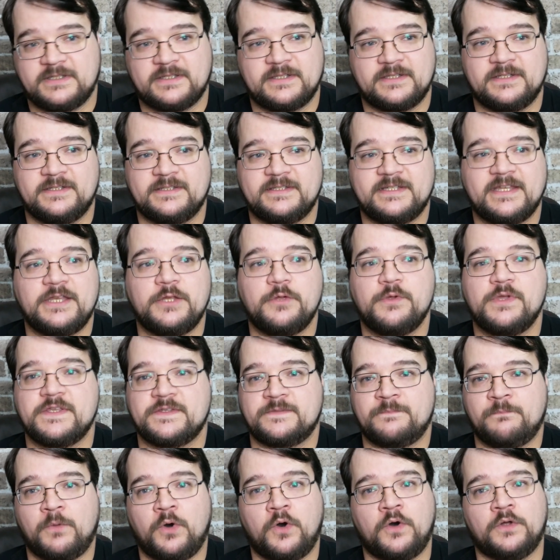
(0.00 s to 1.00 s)
continue
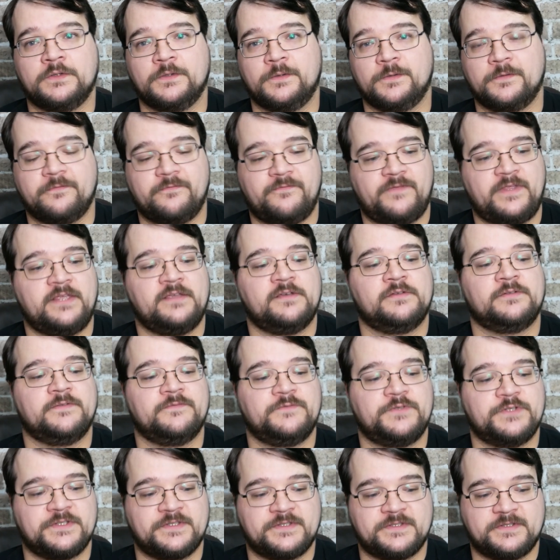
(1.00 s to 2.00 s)
his mauler feel of
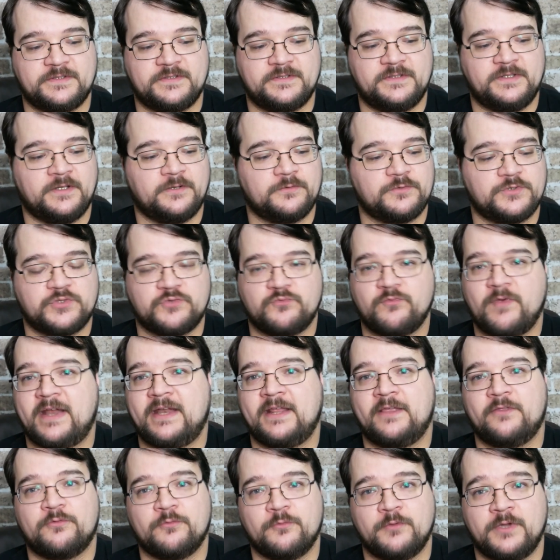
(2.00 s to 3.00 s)
just, you know,
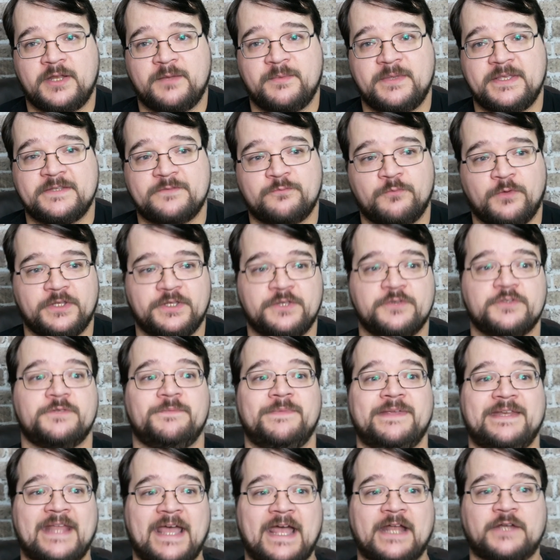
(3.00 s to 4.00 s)
shredding through enemies. What used to
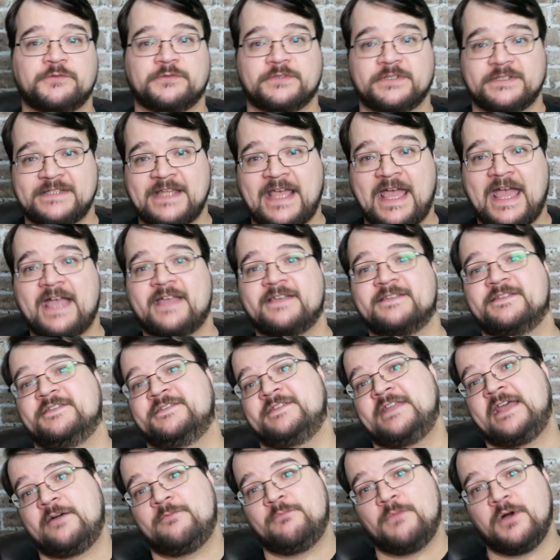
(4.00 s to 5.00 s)
be natural attacks is
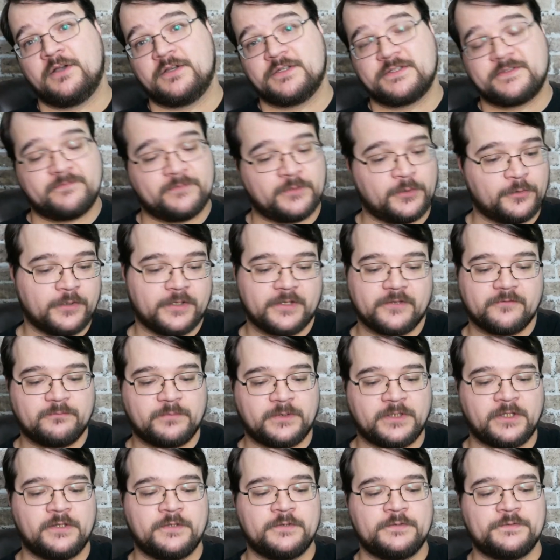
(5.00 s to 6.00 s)
now Monk's flurry of
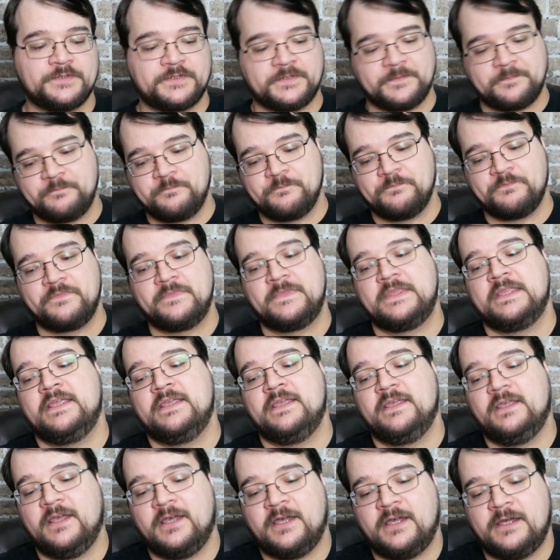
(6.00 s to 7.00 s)
blows.
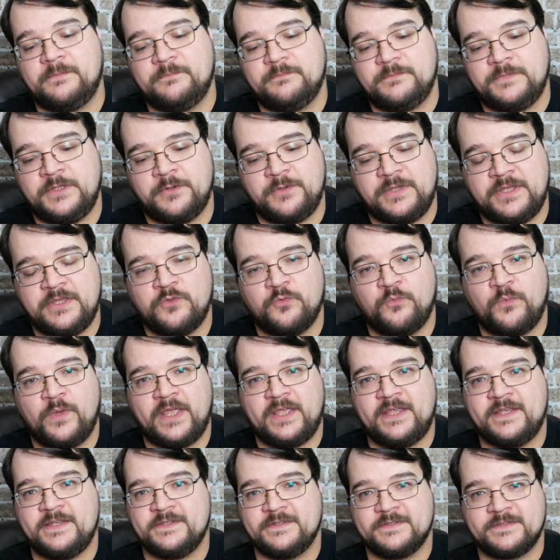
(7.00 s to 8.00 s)
You know, either
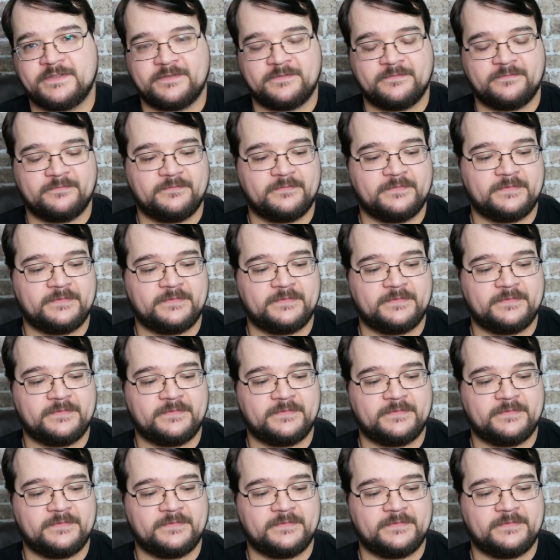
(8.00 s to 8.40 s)
way, he's